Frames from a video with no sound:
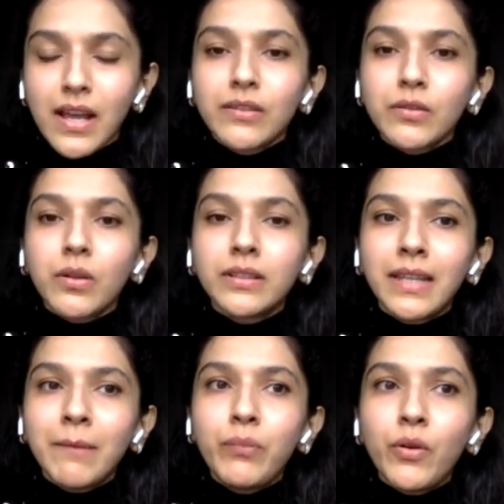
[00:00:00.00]
So
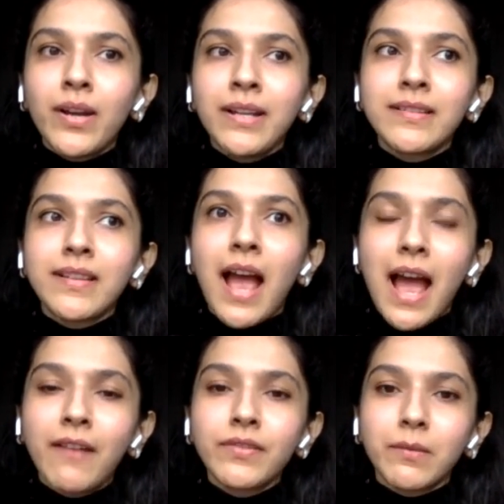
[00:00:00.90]
the employees
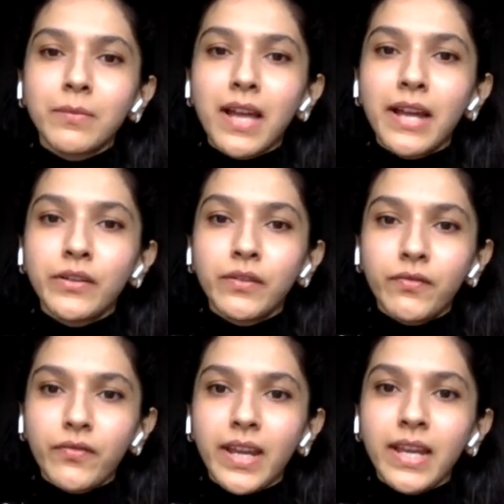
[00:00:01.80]
have some kind of
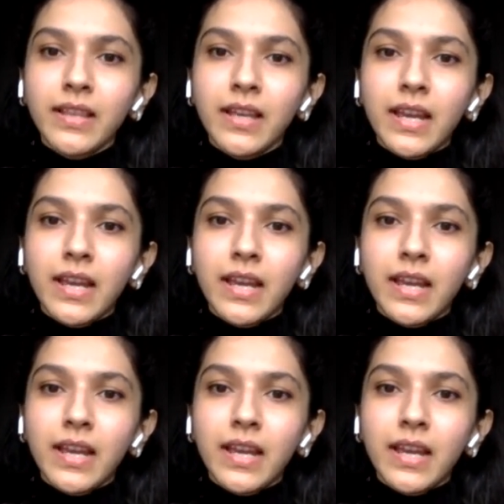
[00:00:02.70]
faith